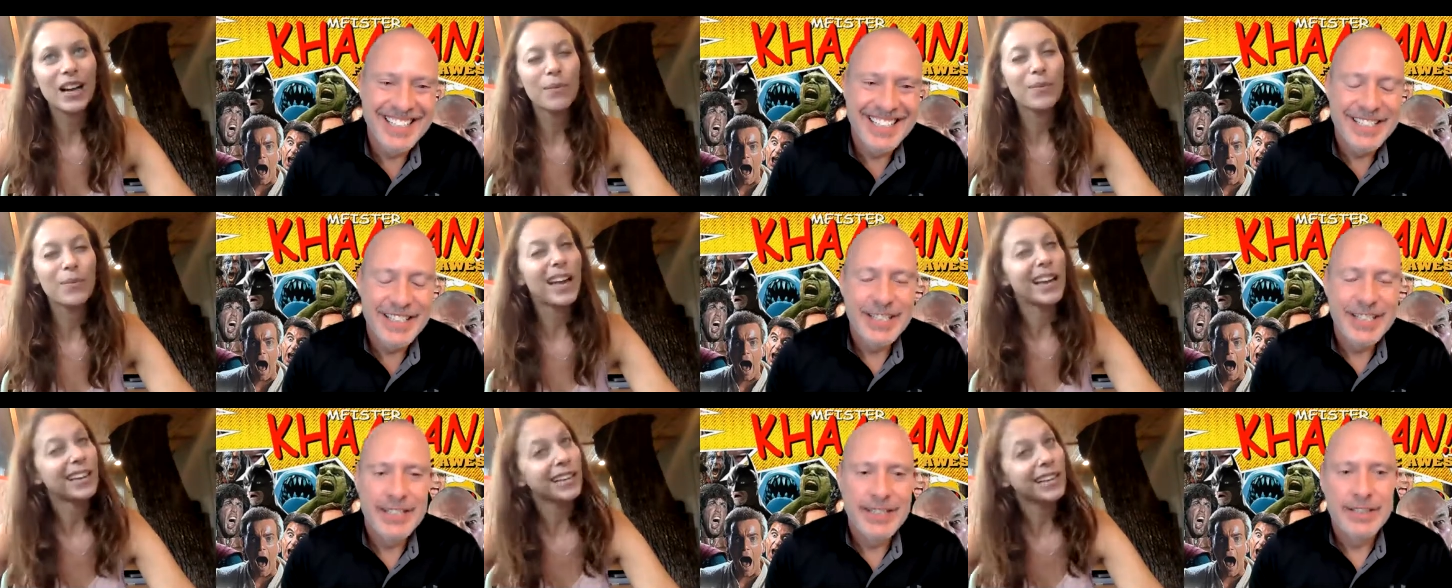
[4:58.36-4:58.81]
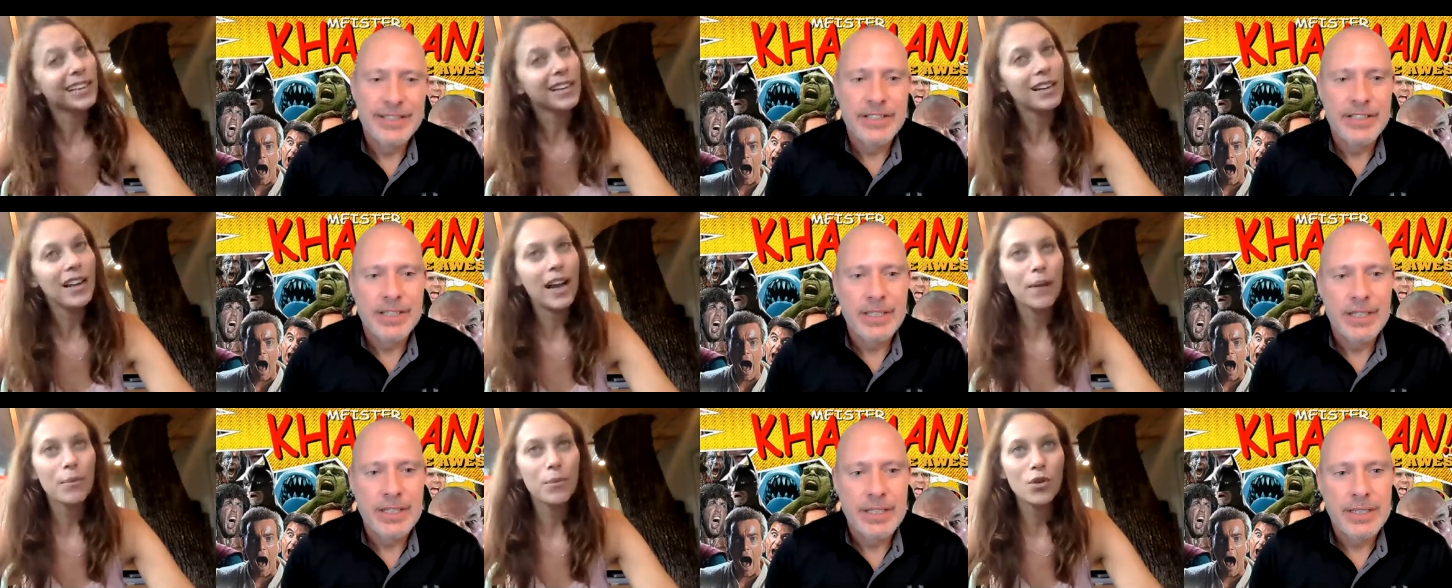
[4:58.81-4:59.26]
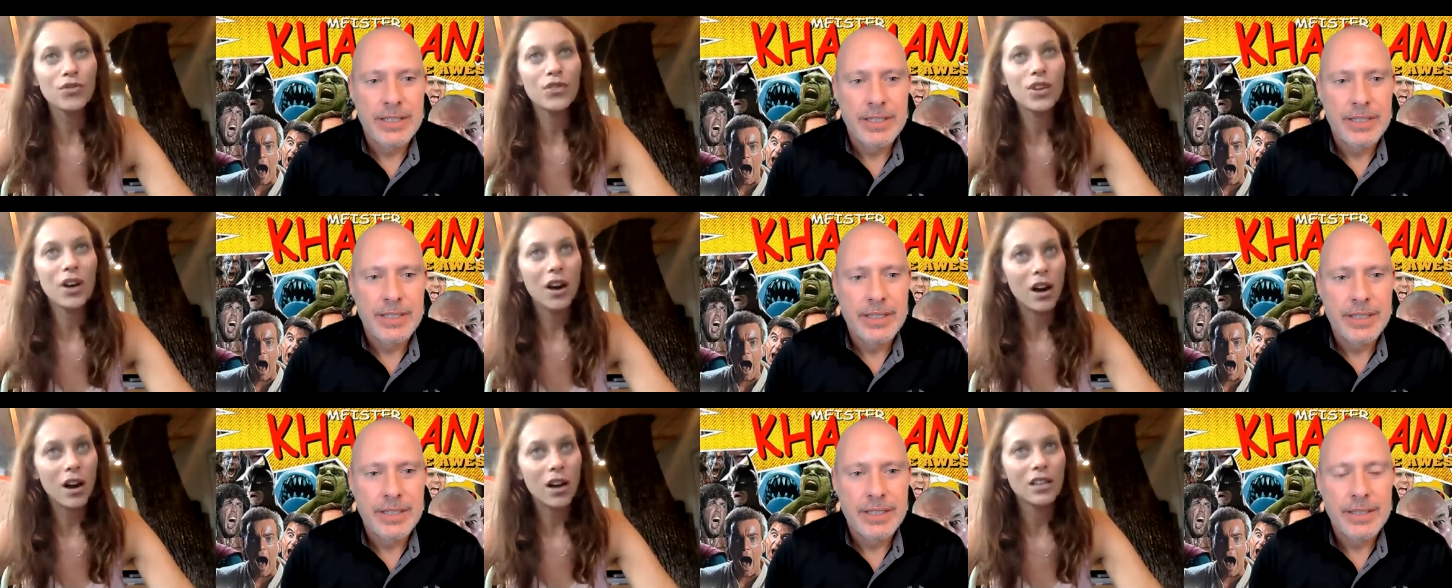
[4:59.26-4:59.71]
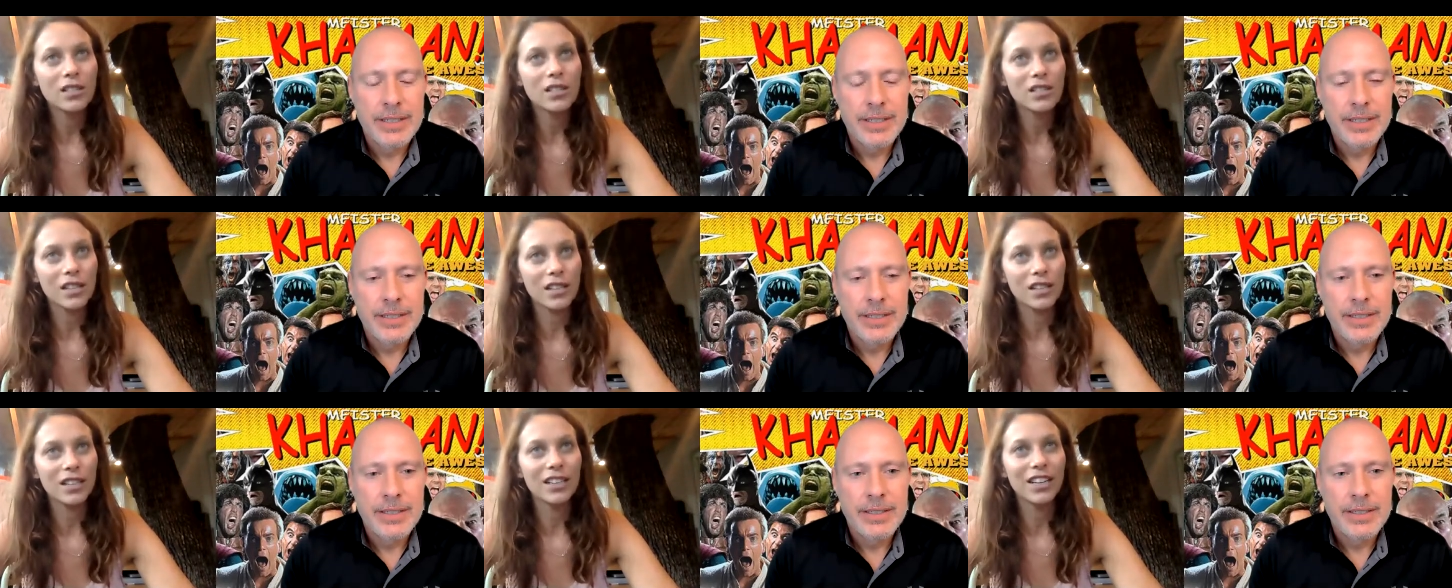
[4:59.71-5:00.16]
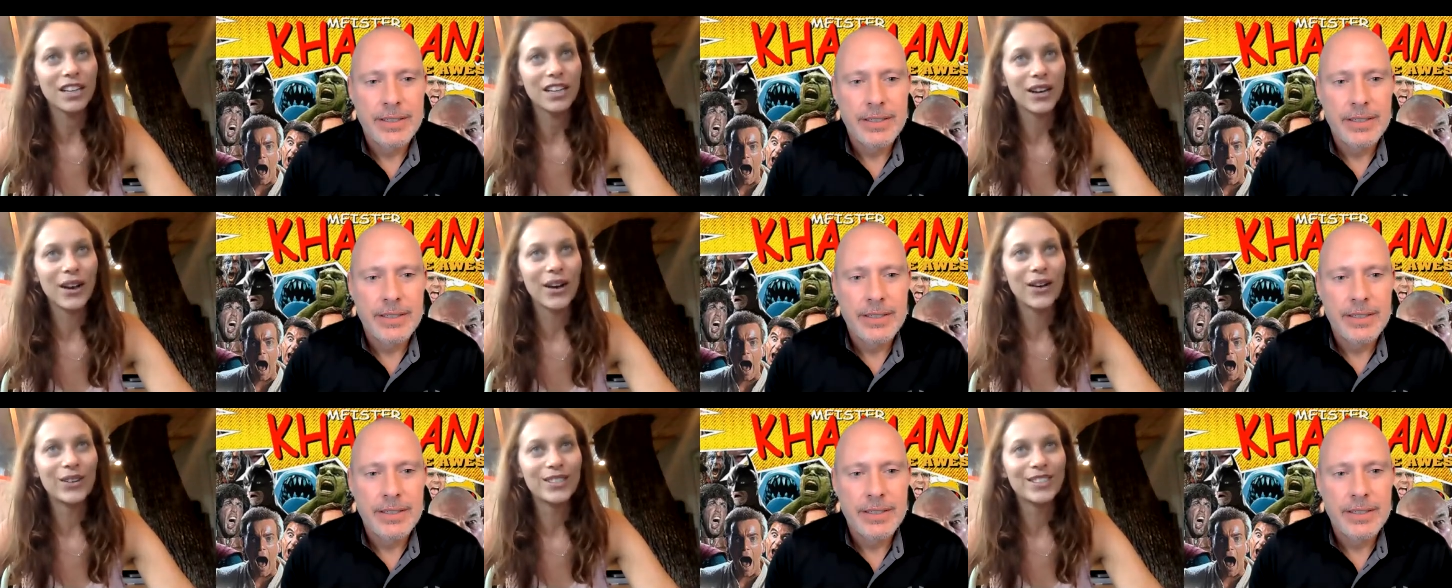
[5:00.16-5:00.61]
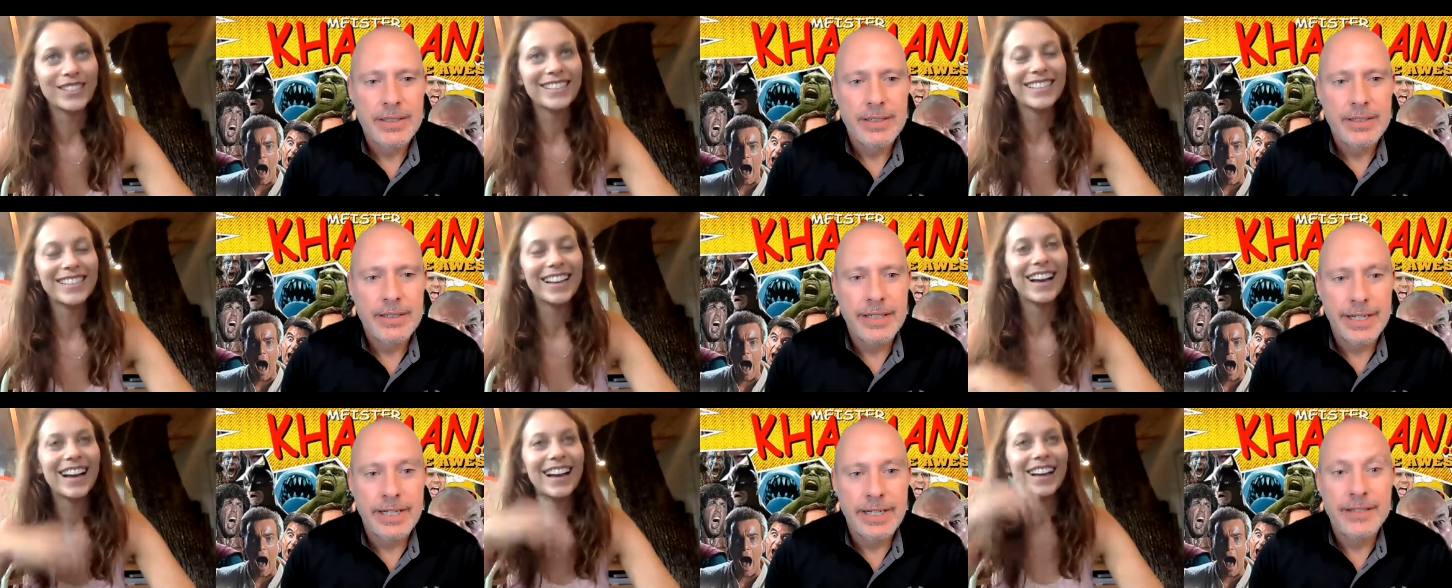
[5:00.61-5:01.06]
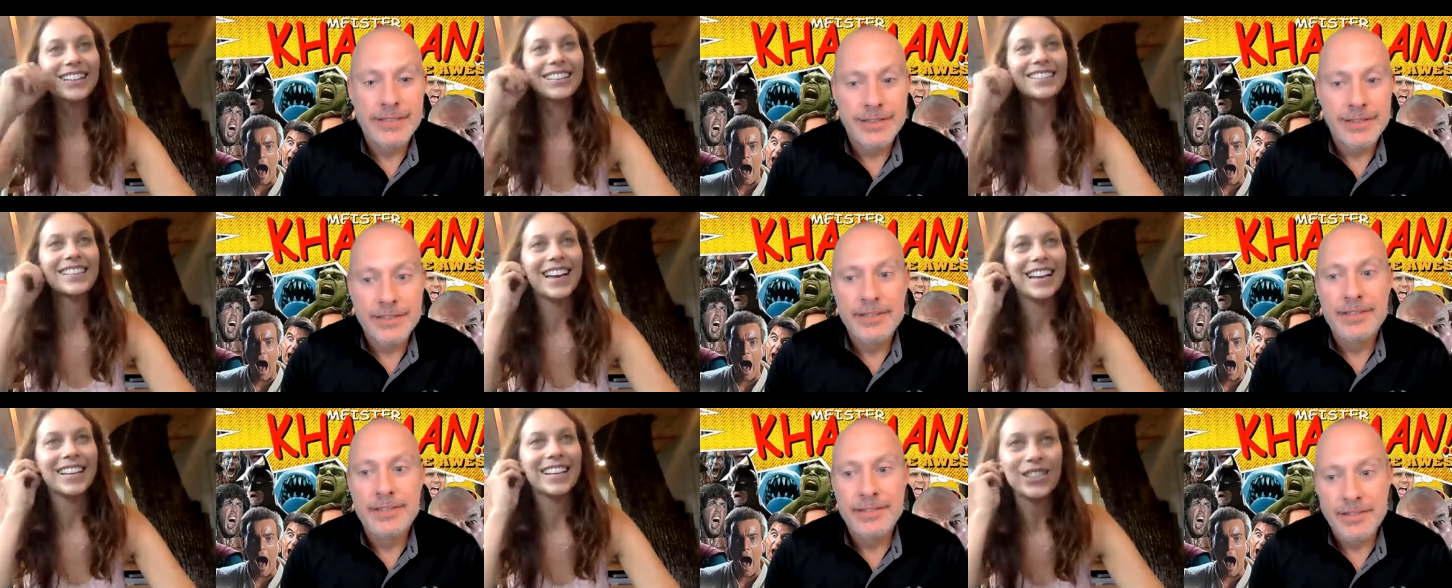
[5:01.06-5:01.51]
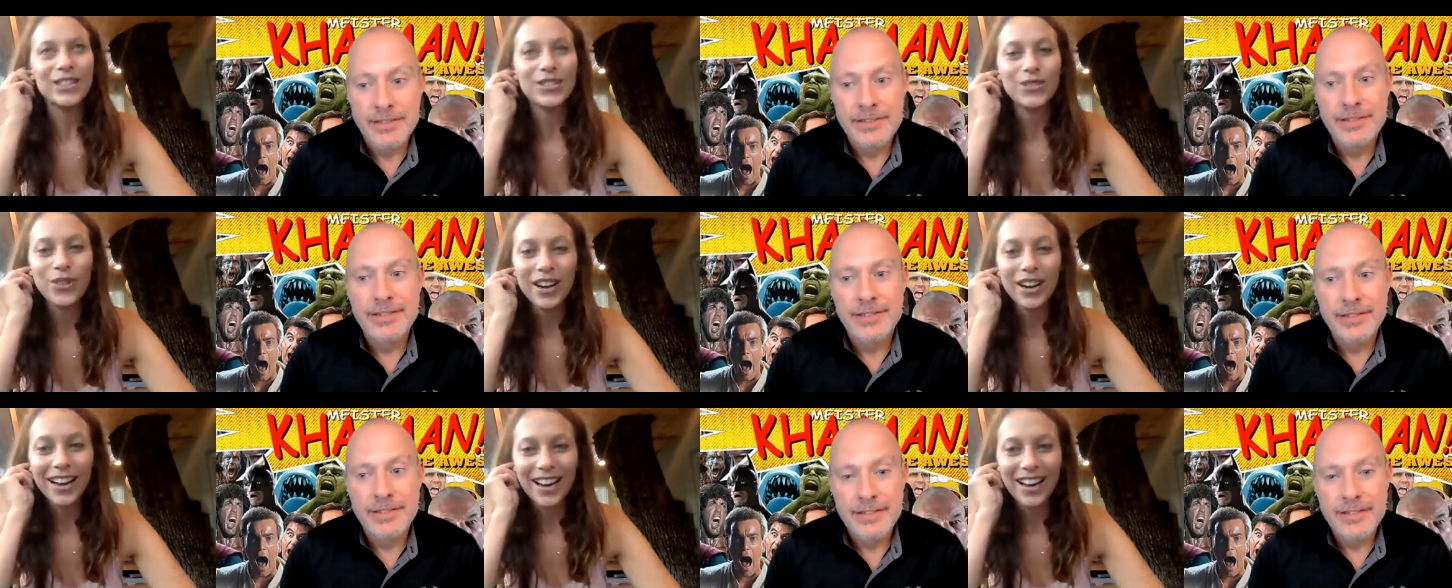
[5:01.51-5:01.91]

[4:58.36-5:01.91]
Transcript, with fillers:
Speaker 1: I'm like, uh, I moved to Austin, you know, uh, yeah. Texas right